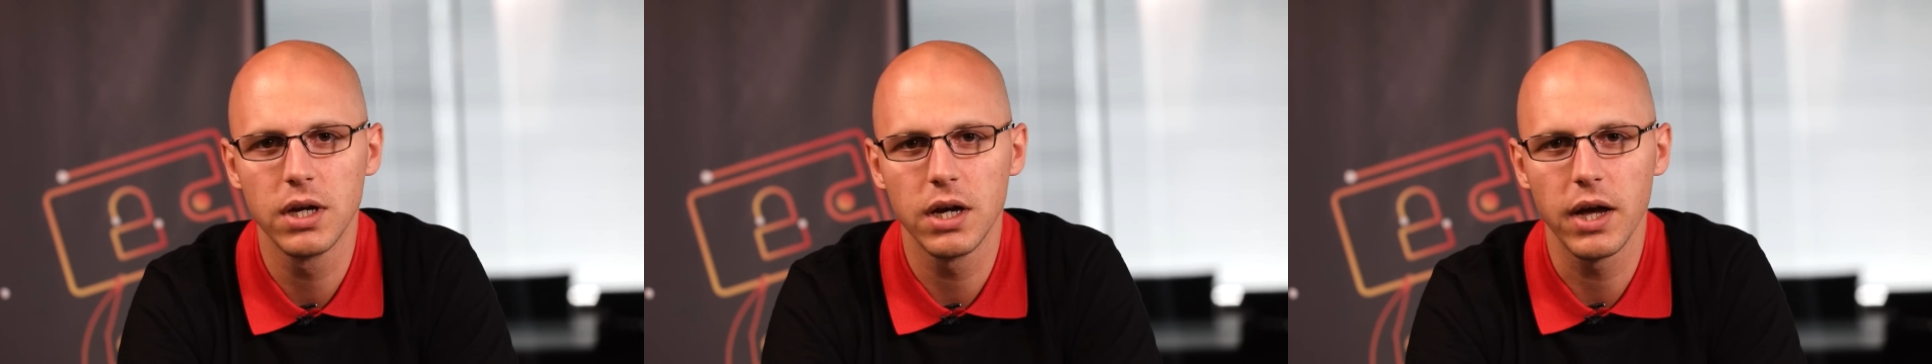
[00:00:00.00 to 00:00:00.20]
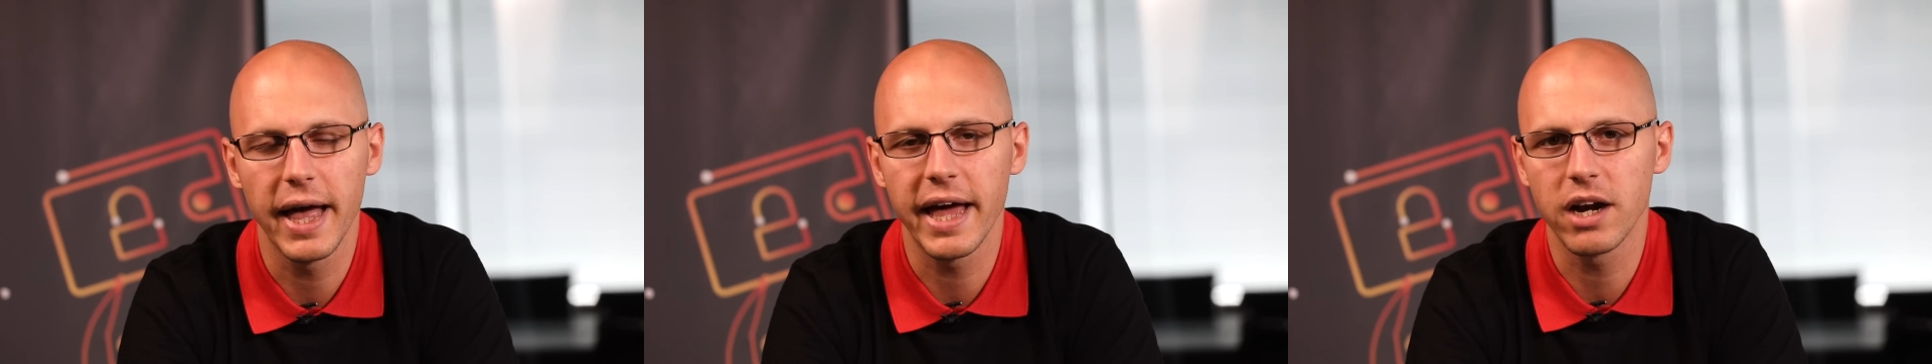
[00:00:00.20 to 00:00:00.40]

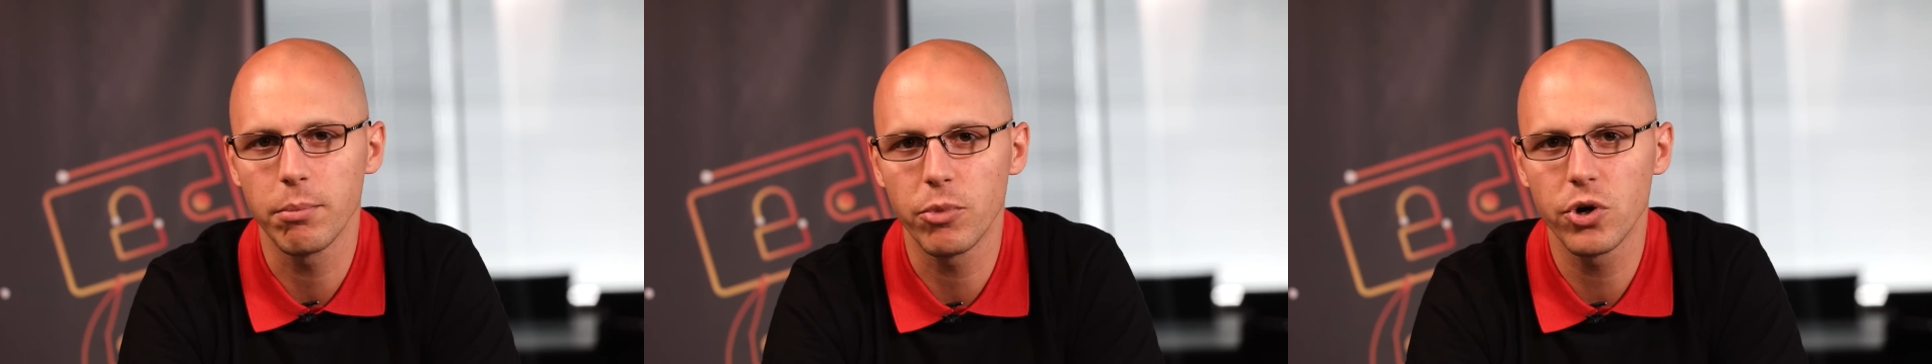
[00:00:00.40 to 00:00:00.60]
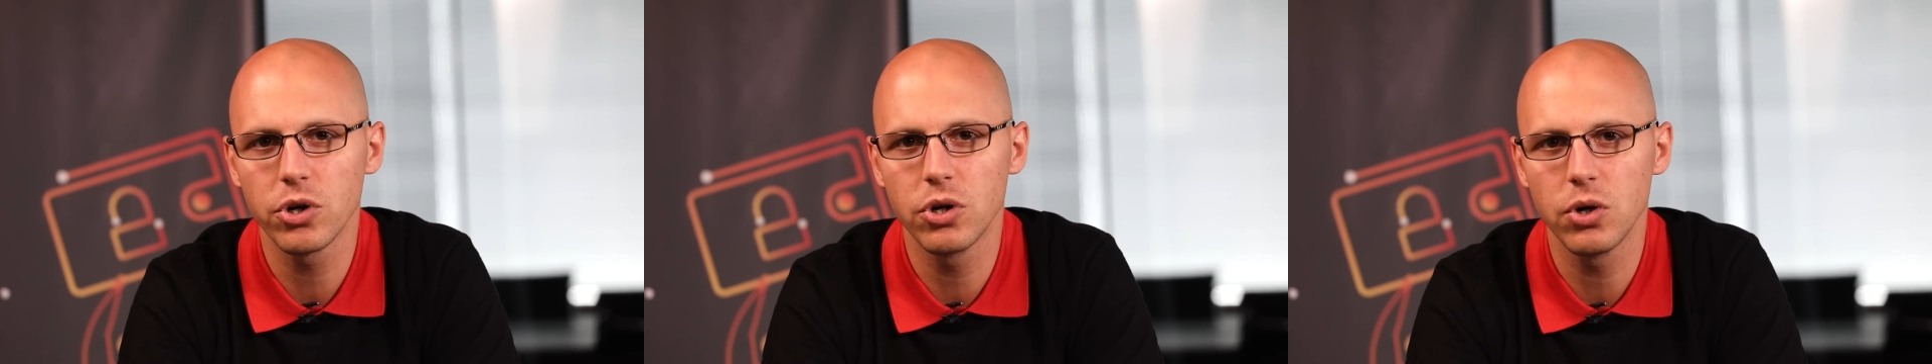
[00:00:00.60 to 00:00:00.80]
At
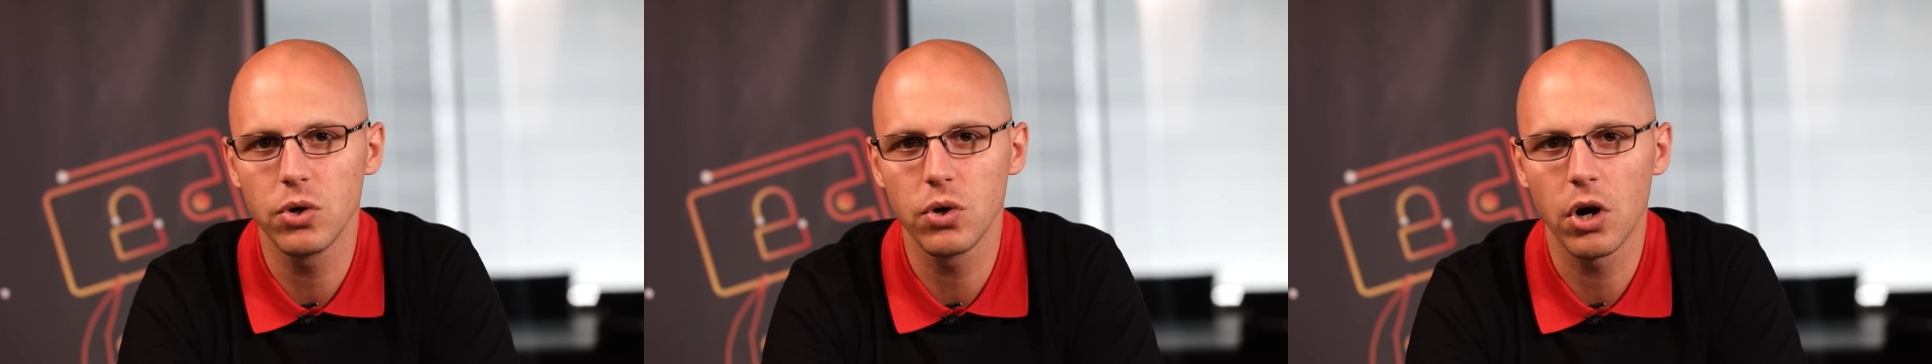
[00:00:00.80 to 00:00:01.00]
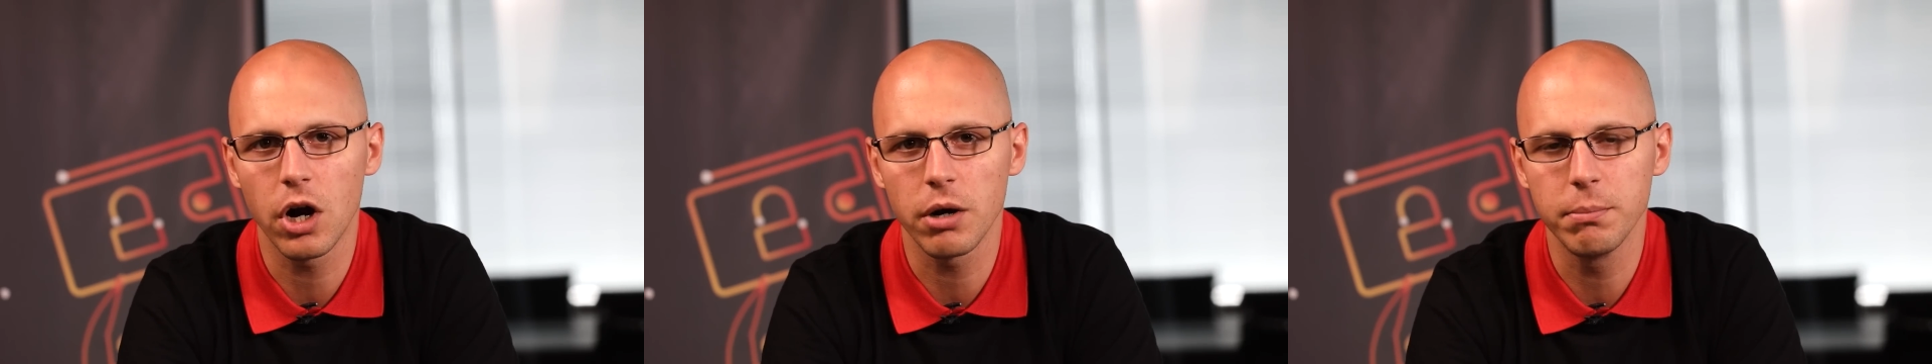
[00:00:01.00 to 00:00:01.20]

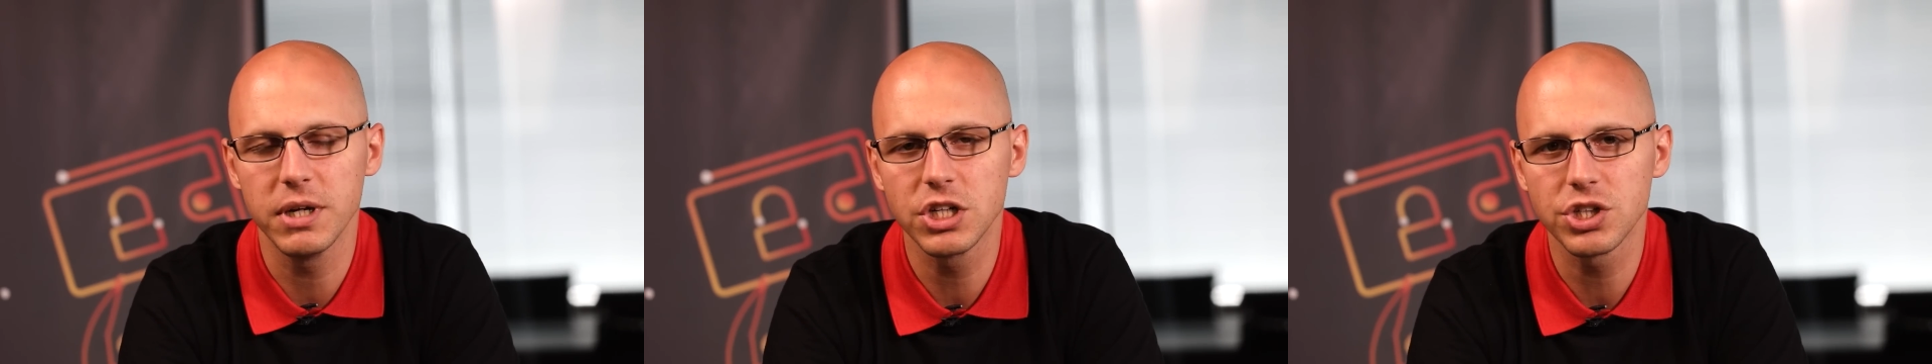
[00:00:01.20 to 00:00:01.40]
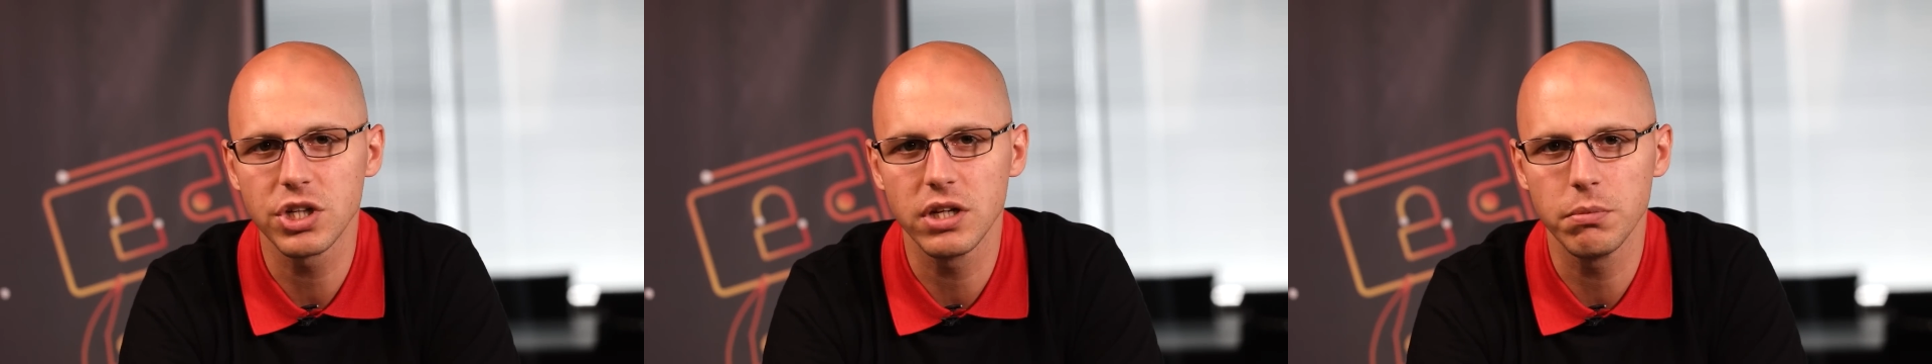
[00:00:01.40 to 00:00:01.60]
EMURGO, our
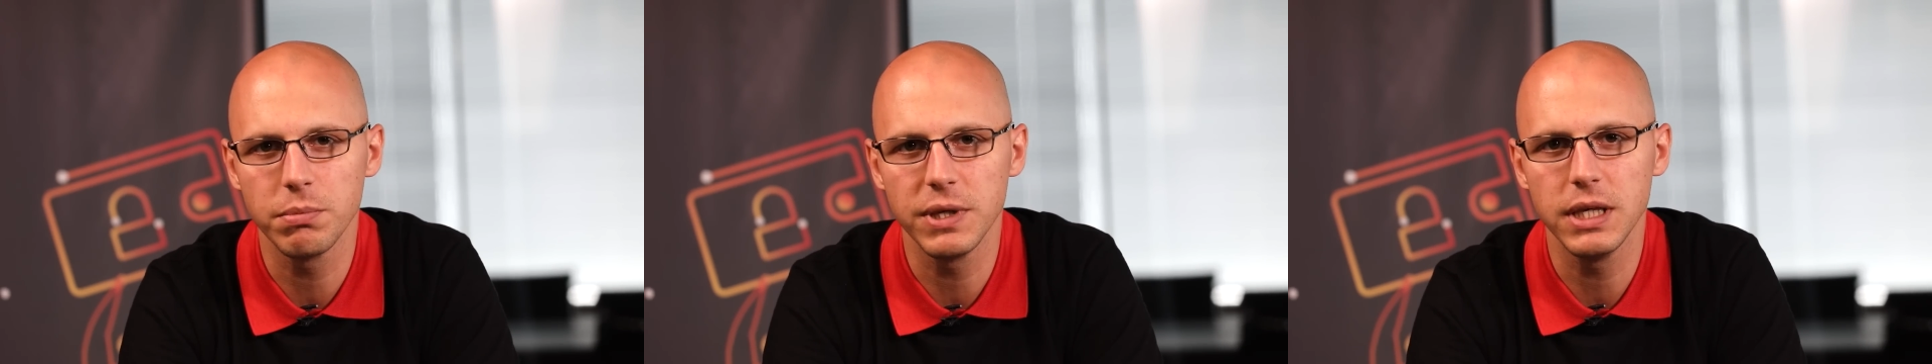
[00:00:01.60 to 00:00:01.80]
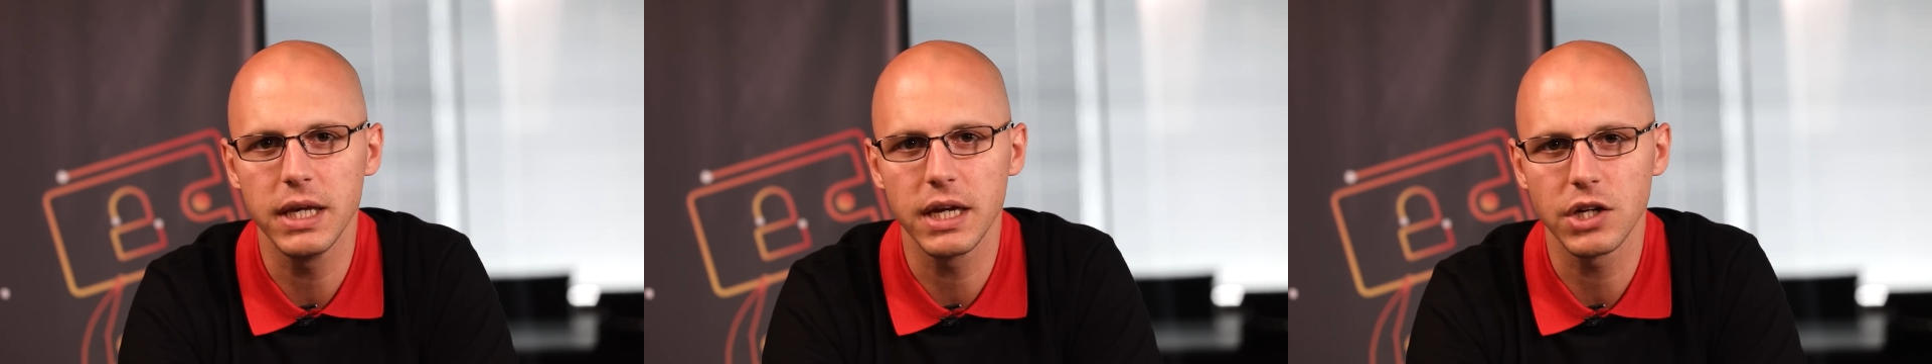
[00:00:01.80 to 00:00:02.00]
mission
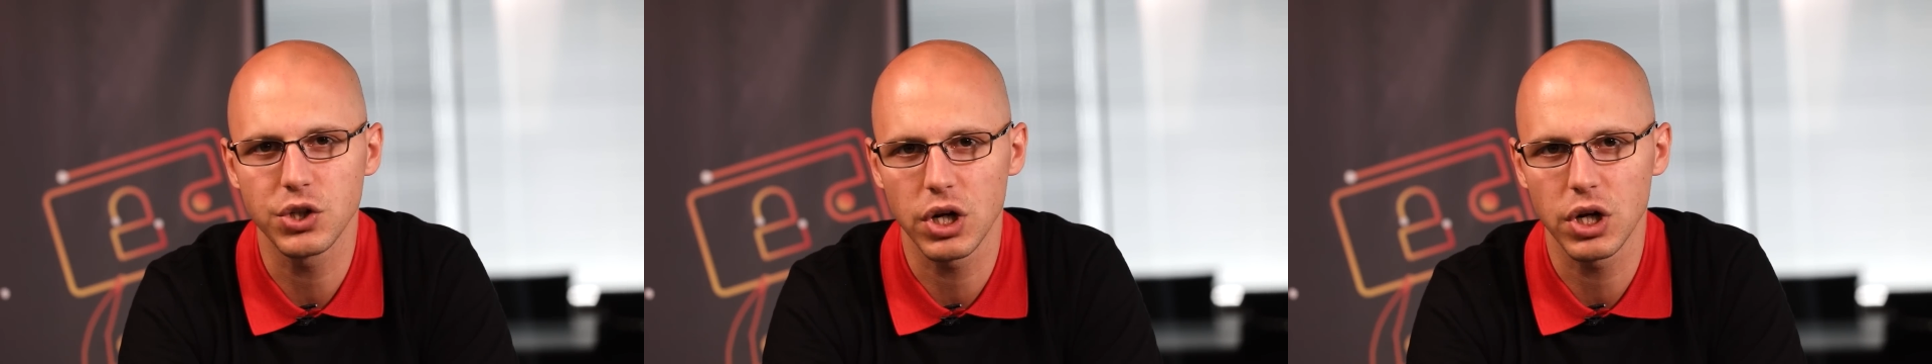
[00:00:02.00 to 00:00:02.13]
being